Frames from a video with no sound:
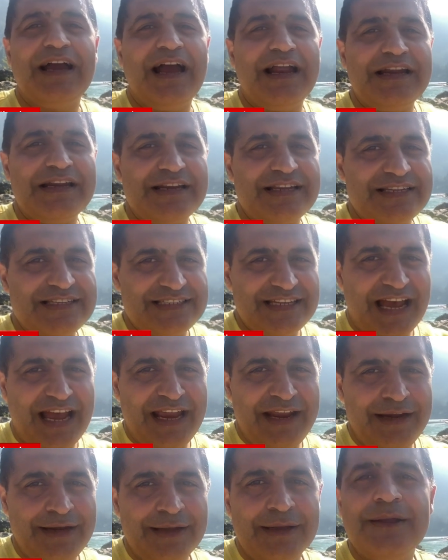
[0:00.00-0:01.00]
and
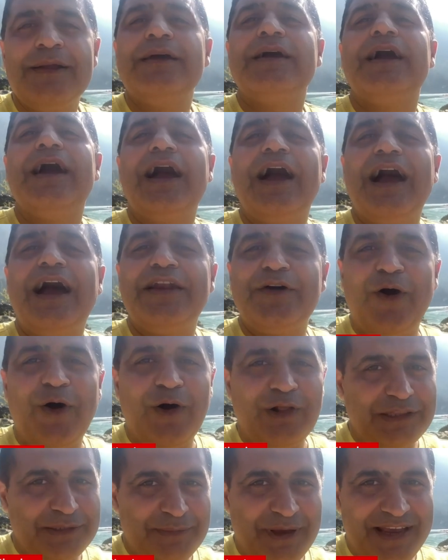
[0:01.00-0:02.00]
decide and all
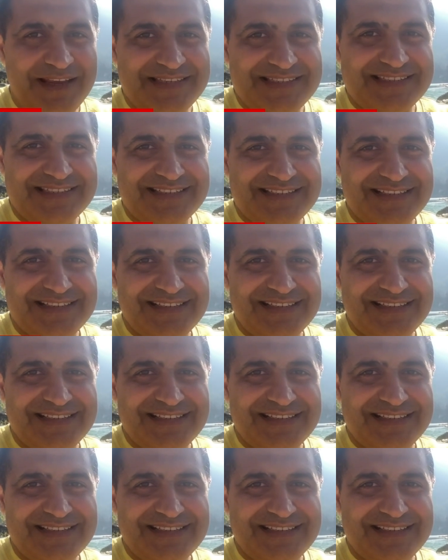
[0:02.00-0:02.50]
the best.